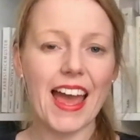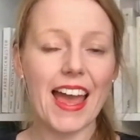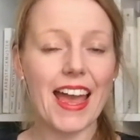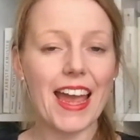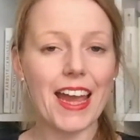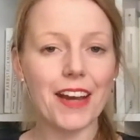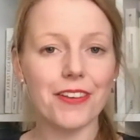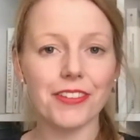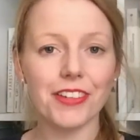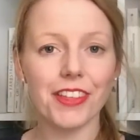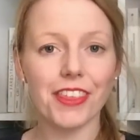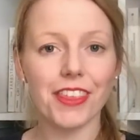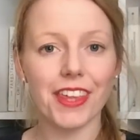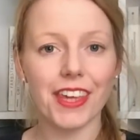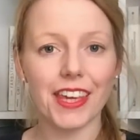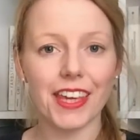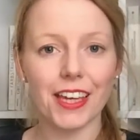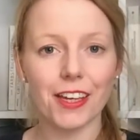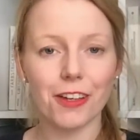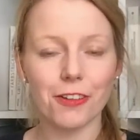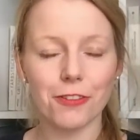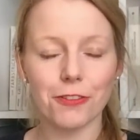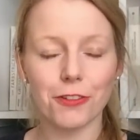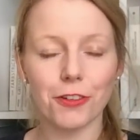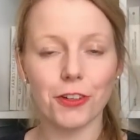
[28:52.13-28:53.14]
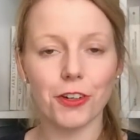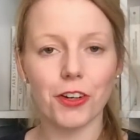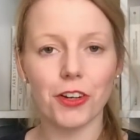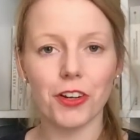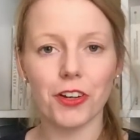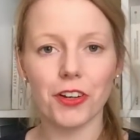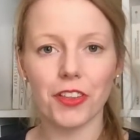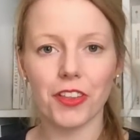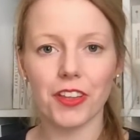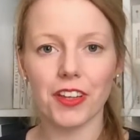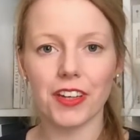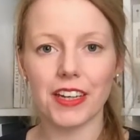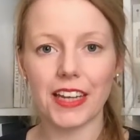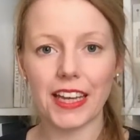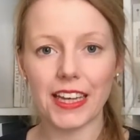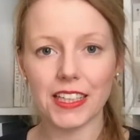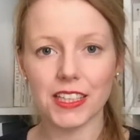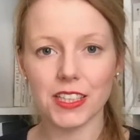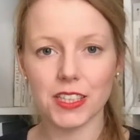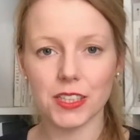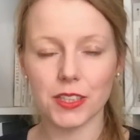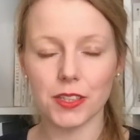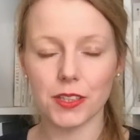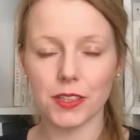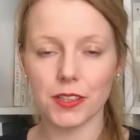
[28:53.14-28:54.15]
Everything for the
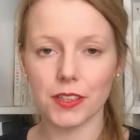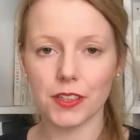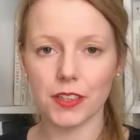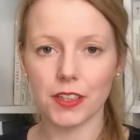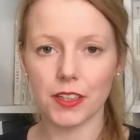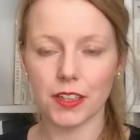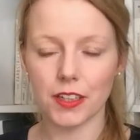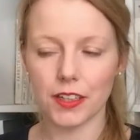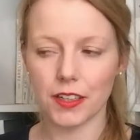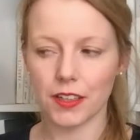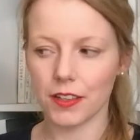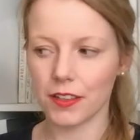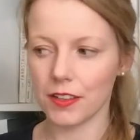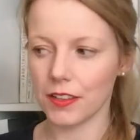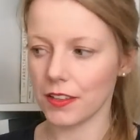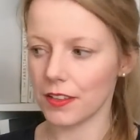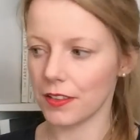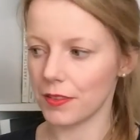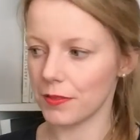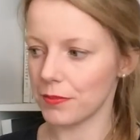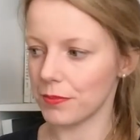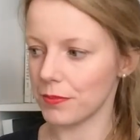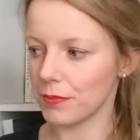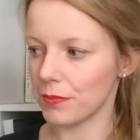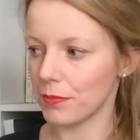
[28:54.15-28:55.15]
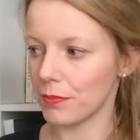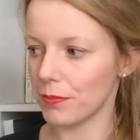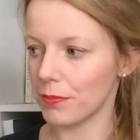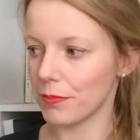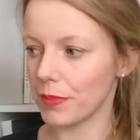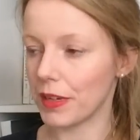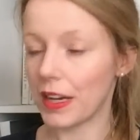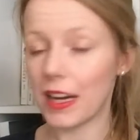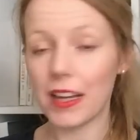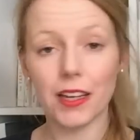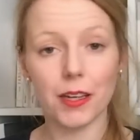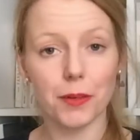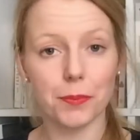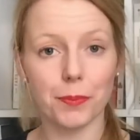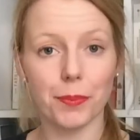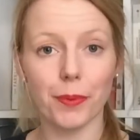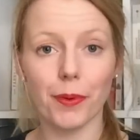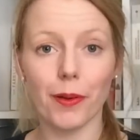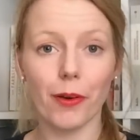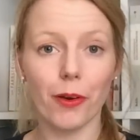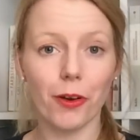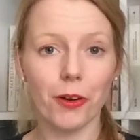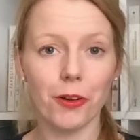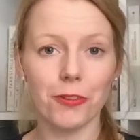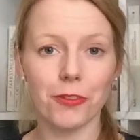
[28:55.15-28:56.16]
next color
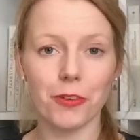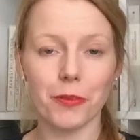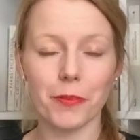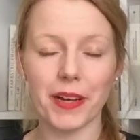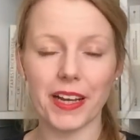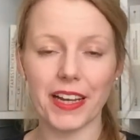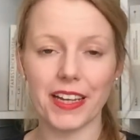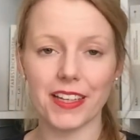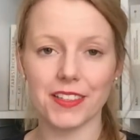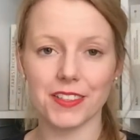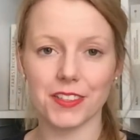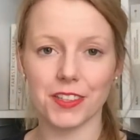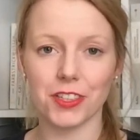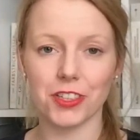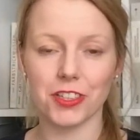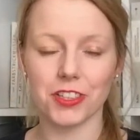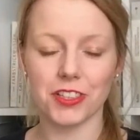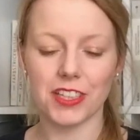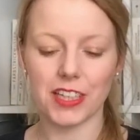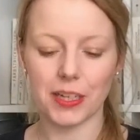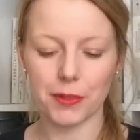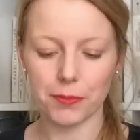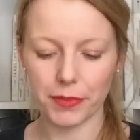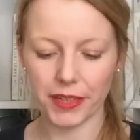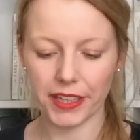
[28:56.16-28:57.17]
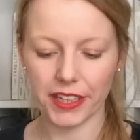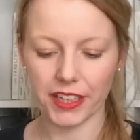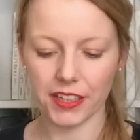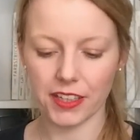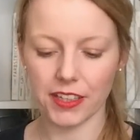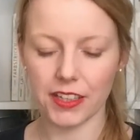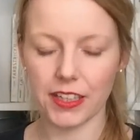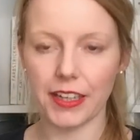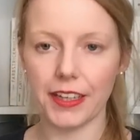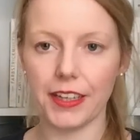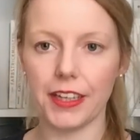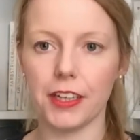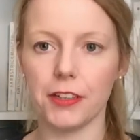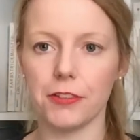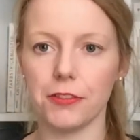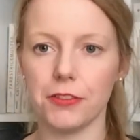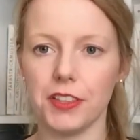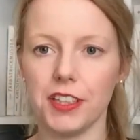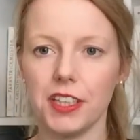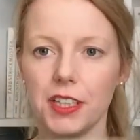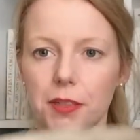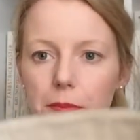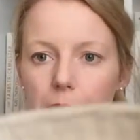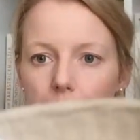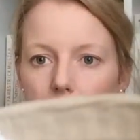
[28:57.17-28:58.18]
block for my Stitch in Time blanket I have
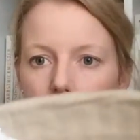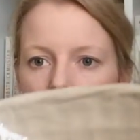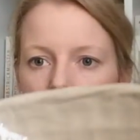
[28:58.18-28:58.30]
here in my